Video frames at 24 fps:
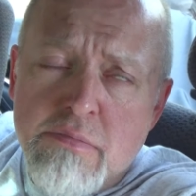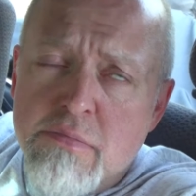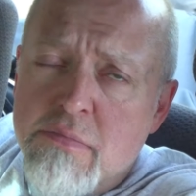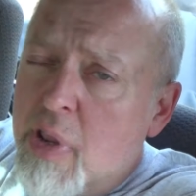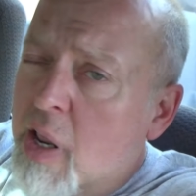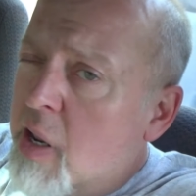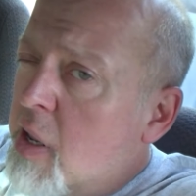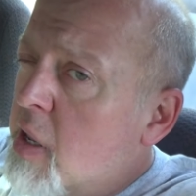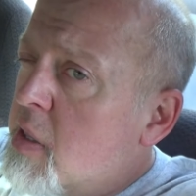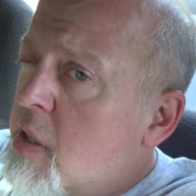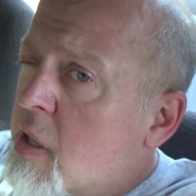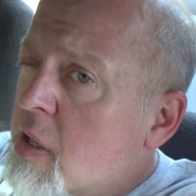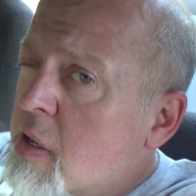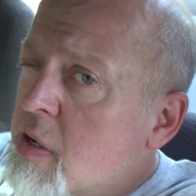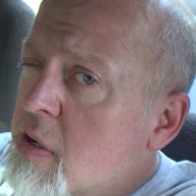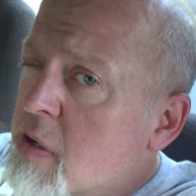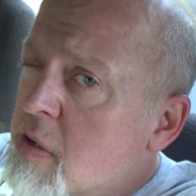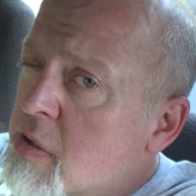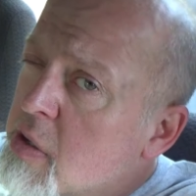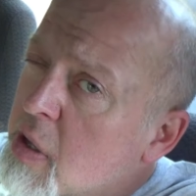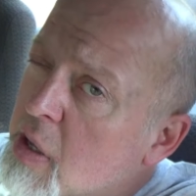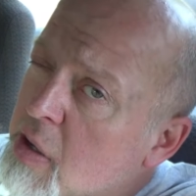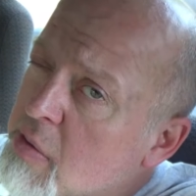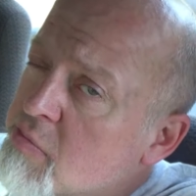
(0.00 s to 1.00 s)
Did I get that clear?
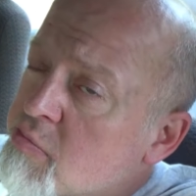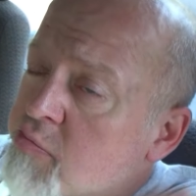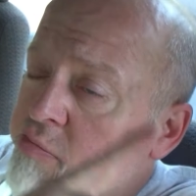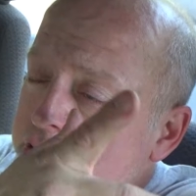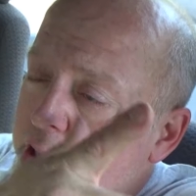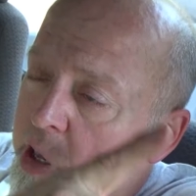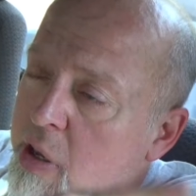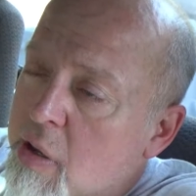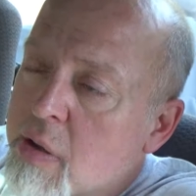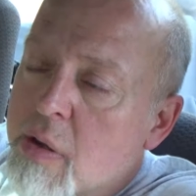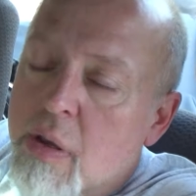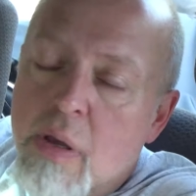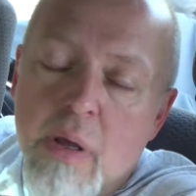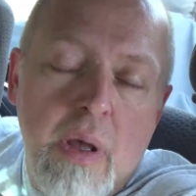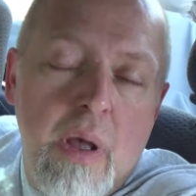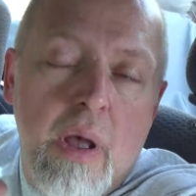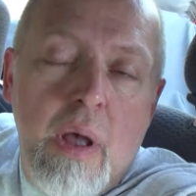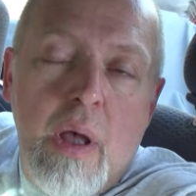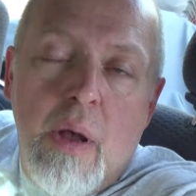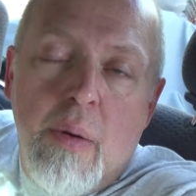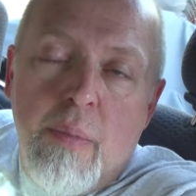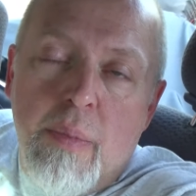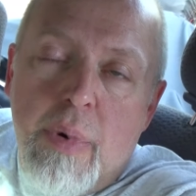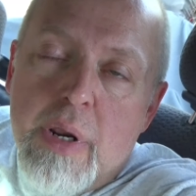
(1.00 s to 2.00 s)
Yeah, okay.
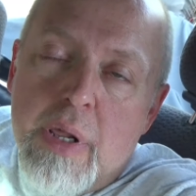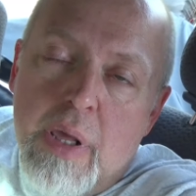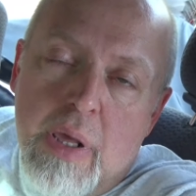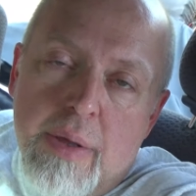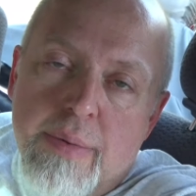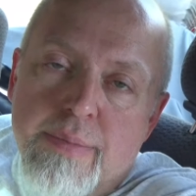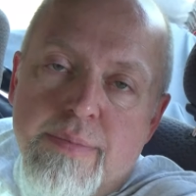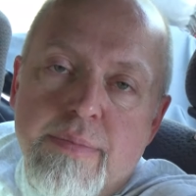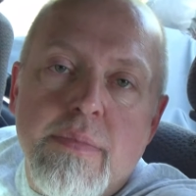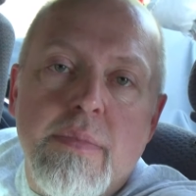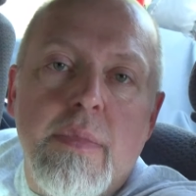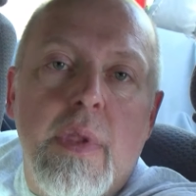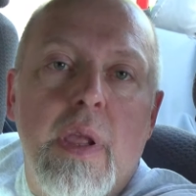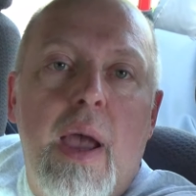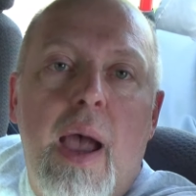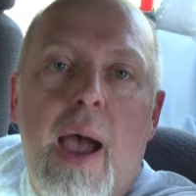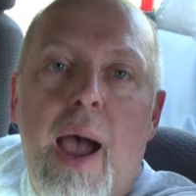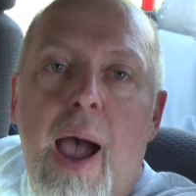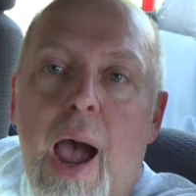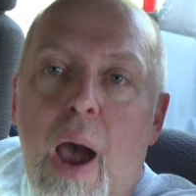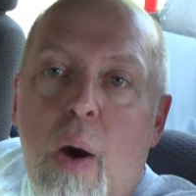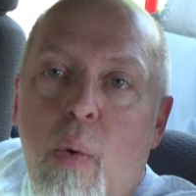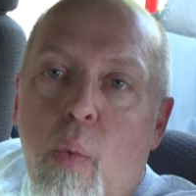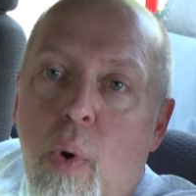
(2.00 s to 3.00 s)
But again,
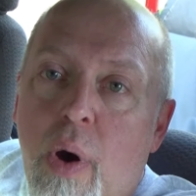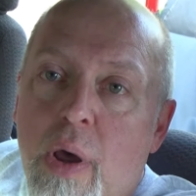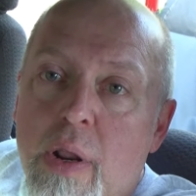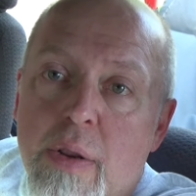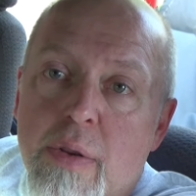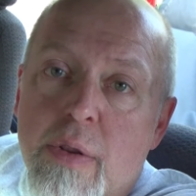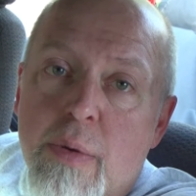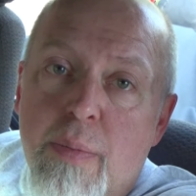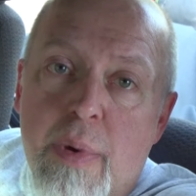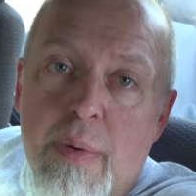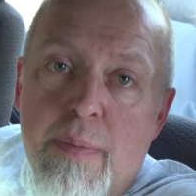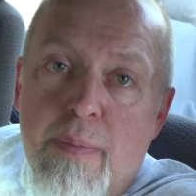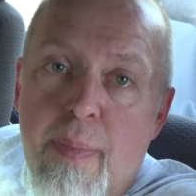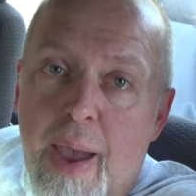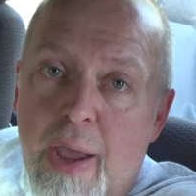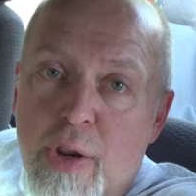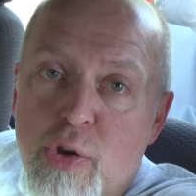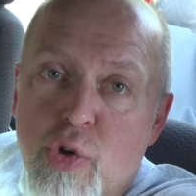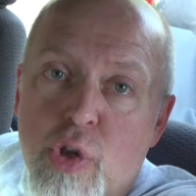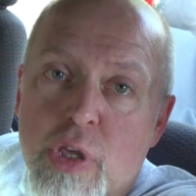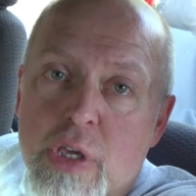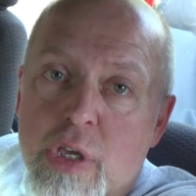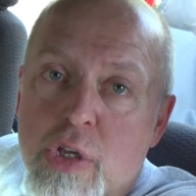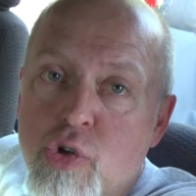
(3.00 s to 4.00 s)
I wanted it to be
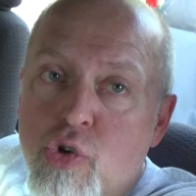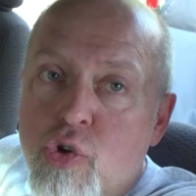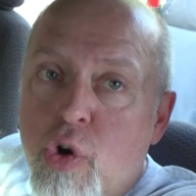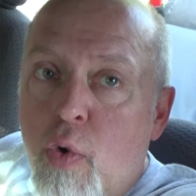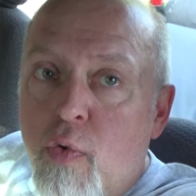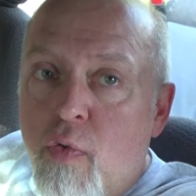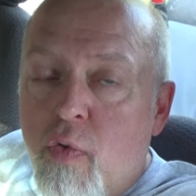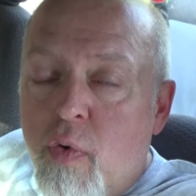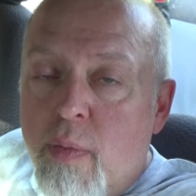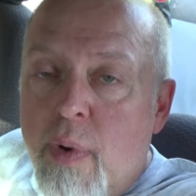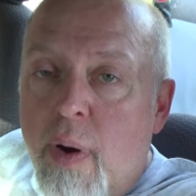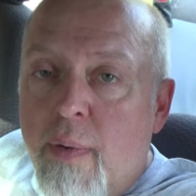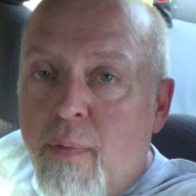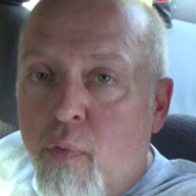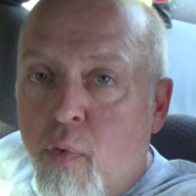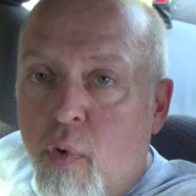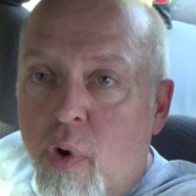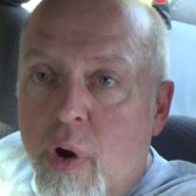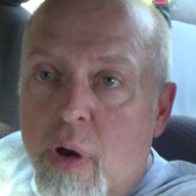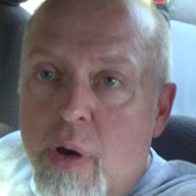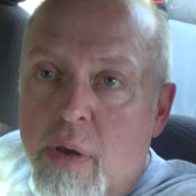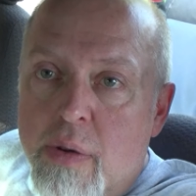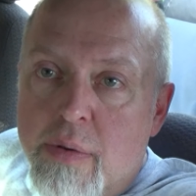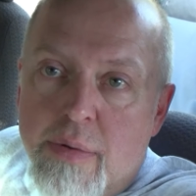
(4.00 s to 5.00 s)
manually controlled from up
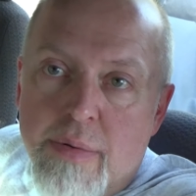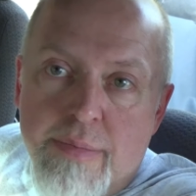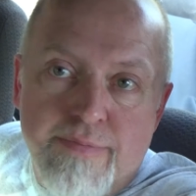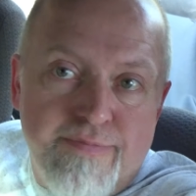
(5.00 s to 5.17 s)
front,